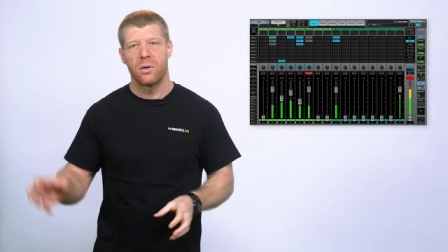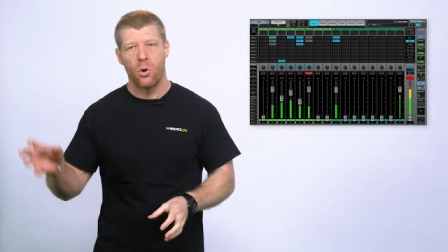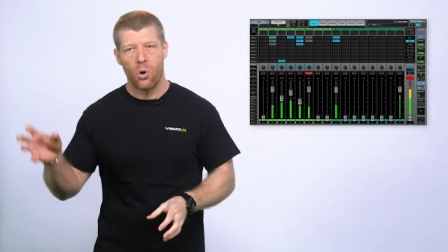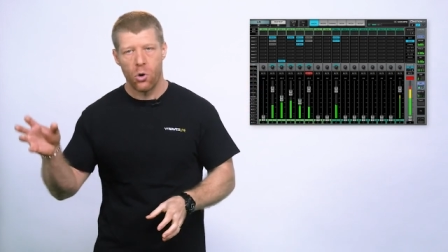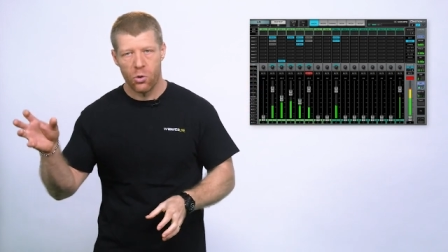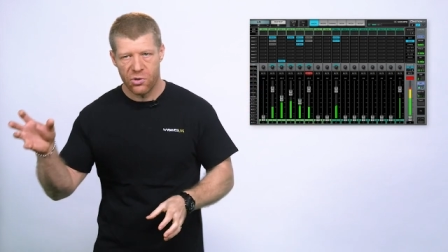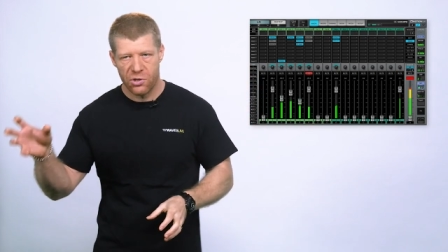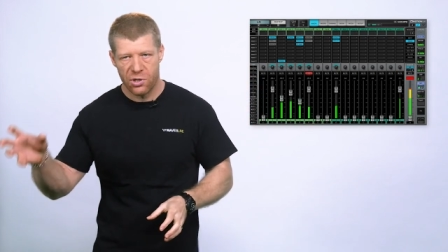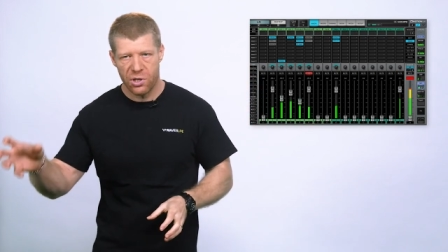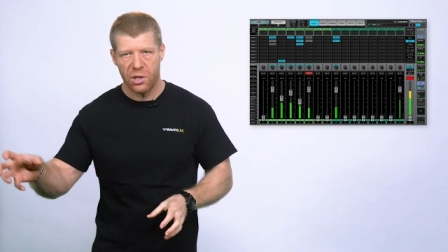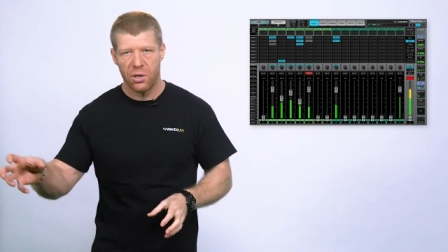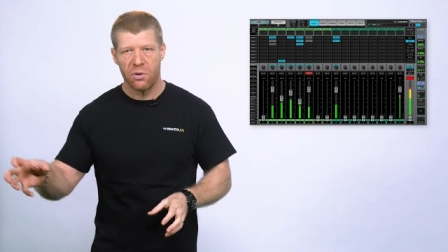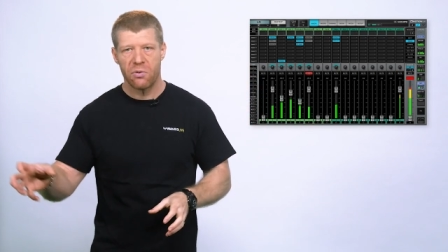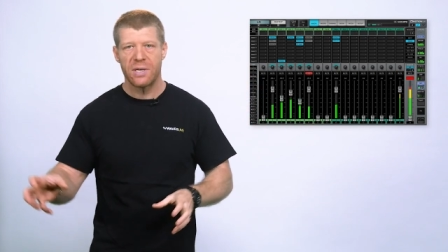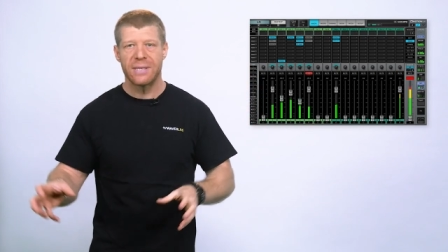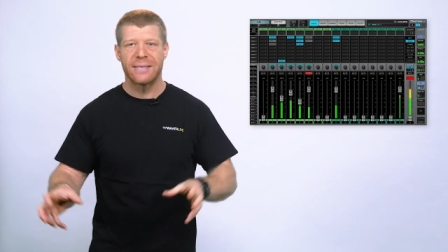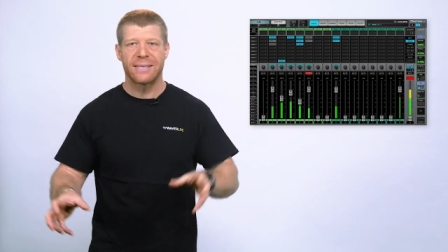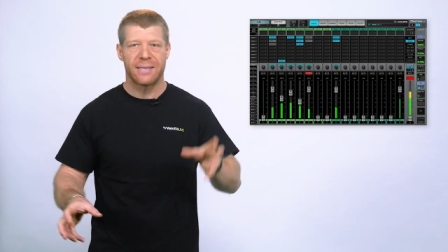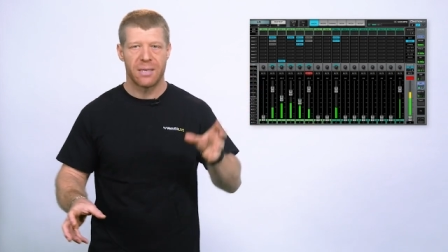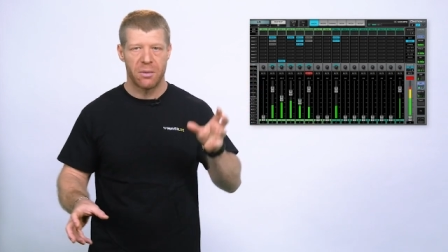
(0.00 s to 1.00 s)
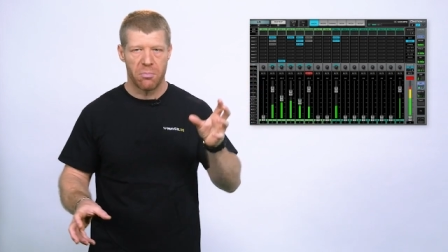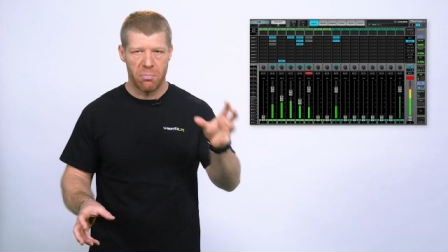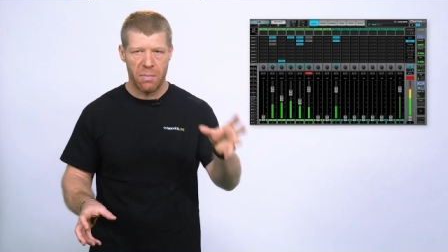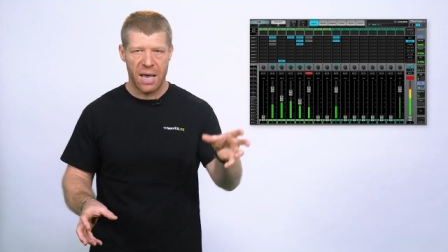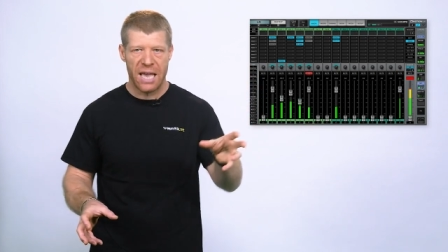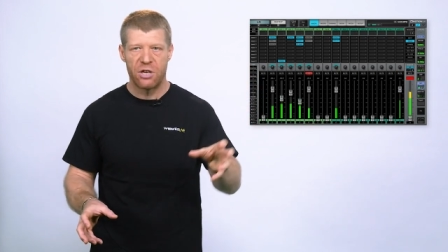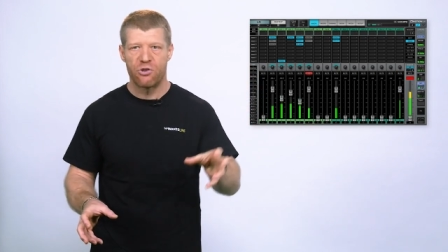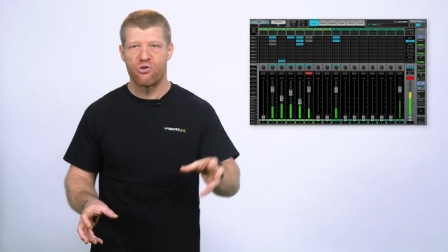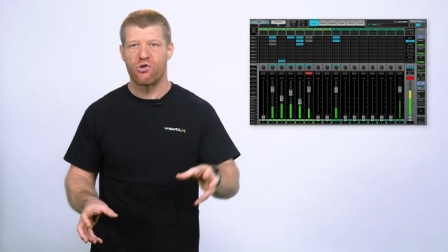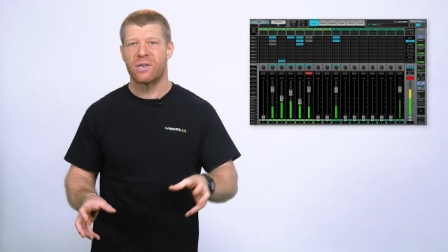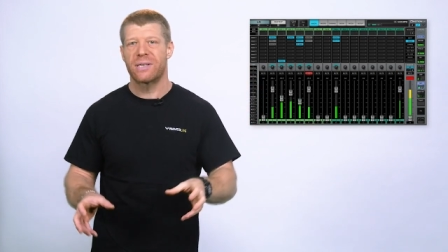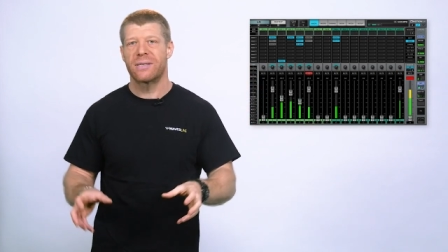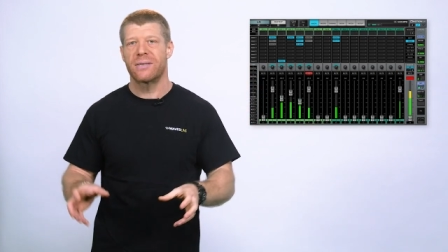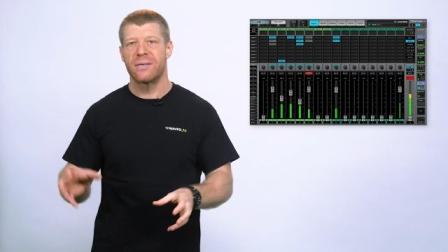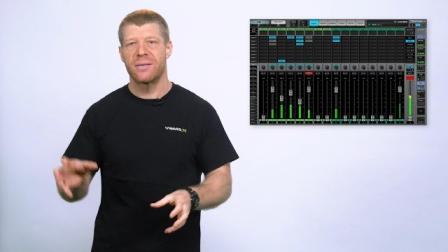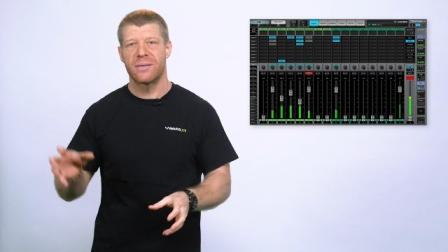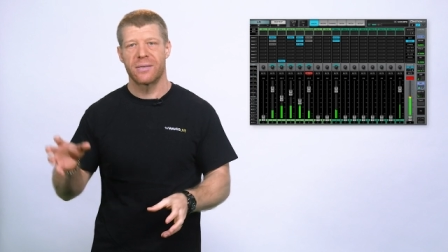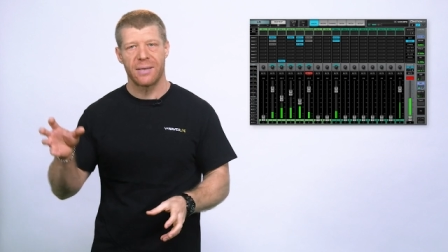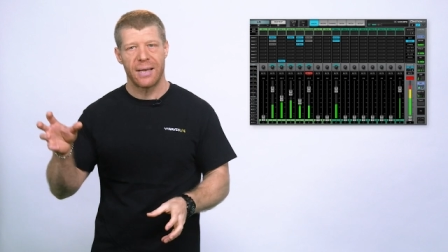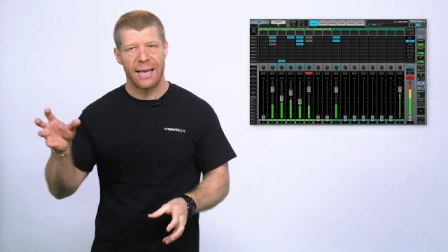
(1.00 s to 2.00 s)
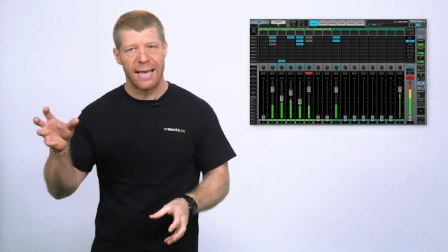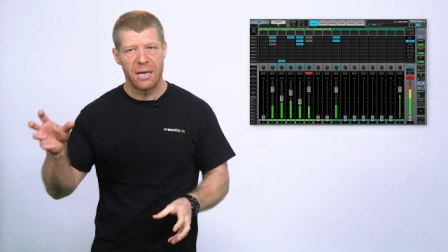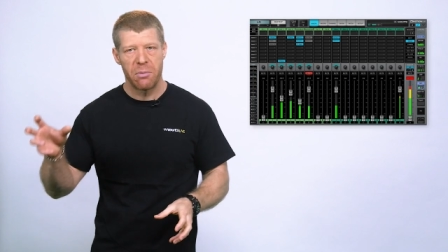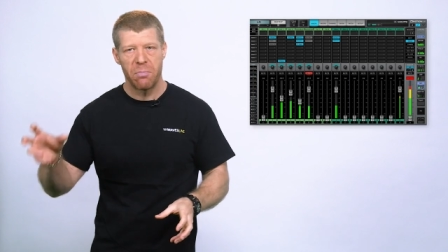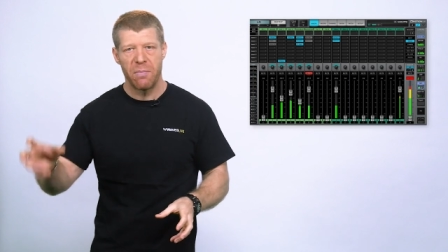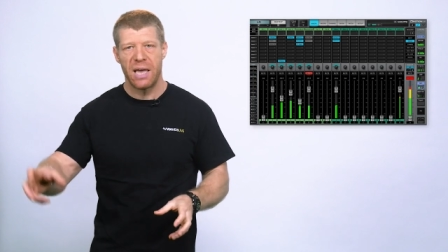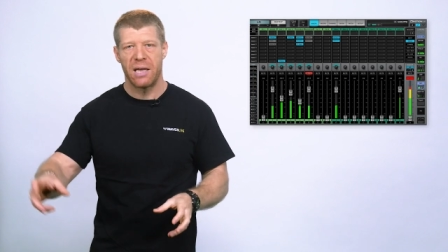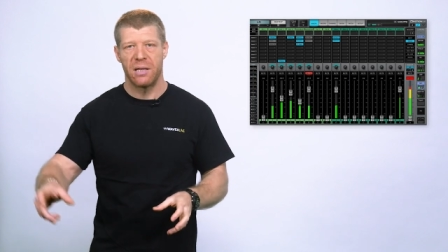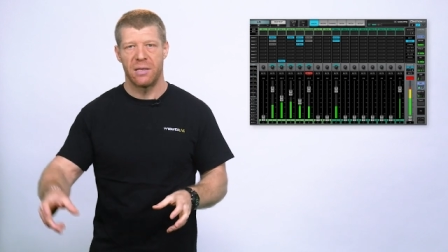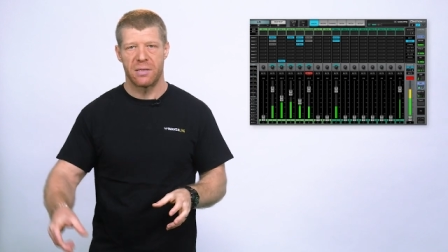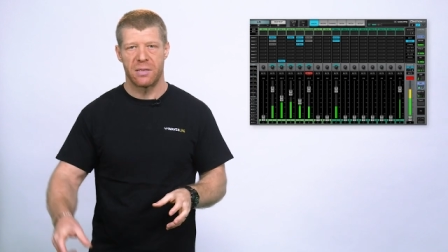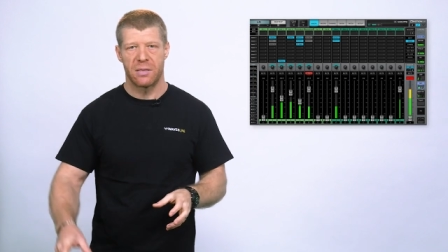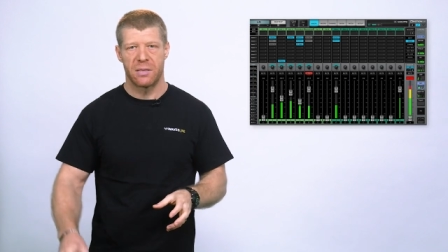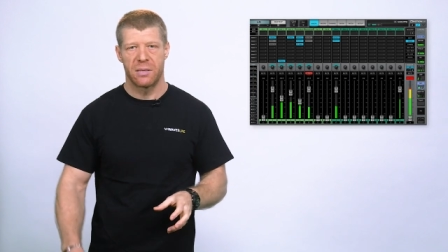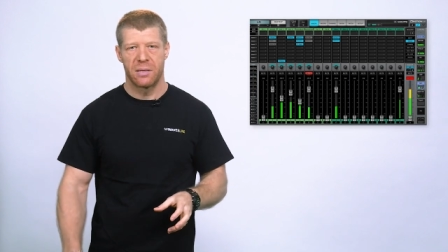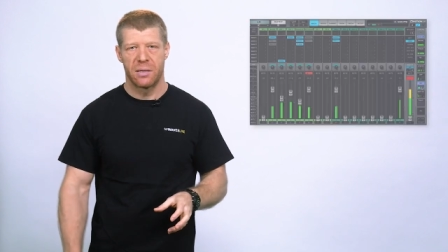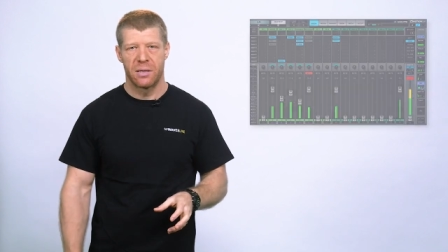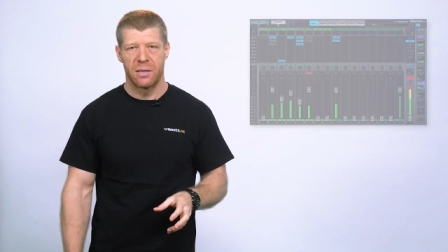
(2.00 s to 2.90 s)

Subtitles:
auxiliaries, matrices, and mains.